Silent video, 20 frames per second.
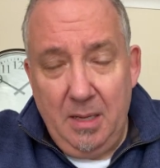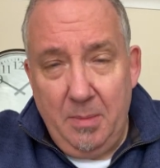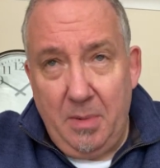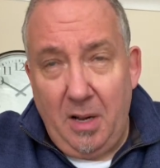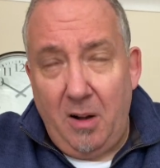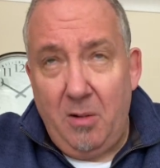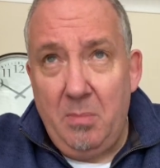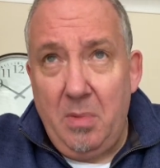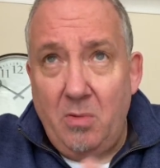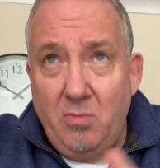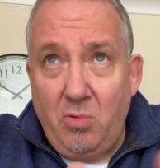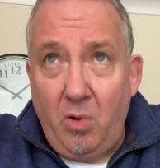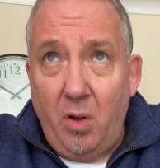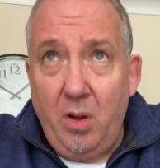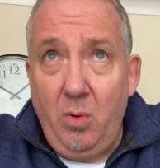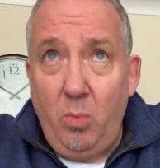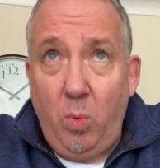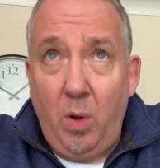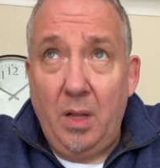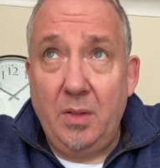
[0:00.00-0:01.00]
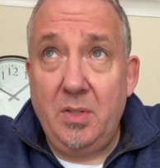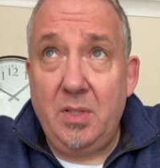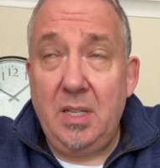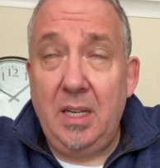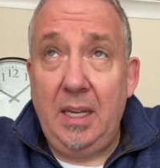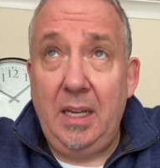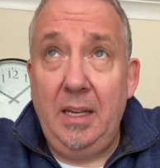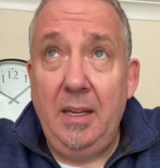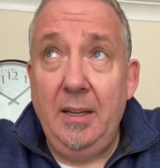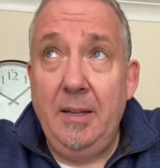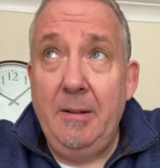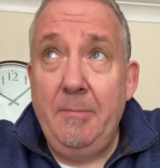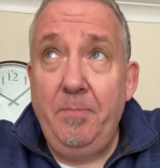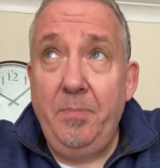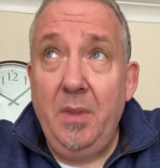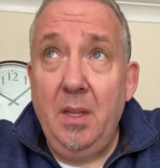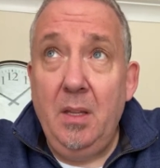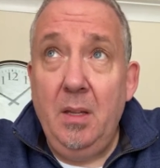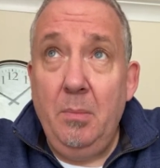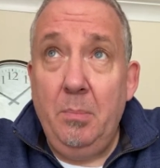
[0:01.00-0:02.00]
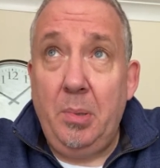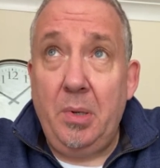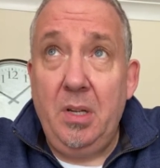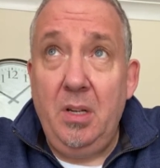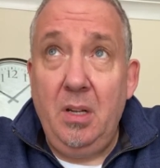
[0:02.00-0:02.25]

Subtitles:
But I remember Roy once, he put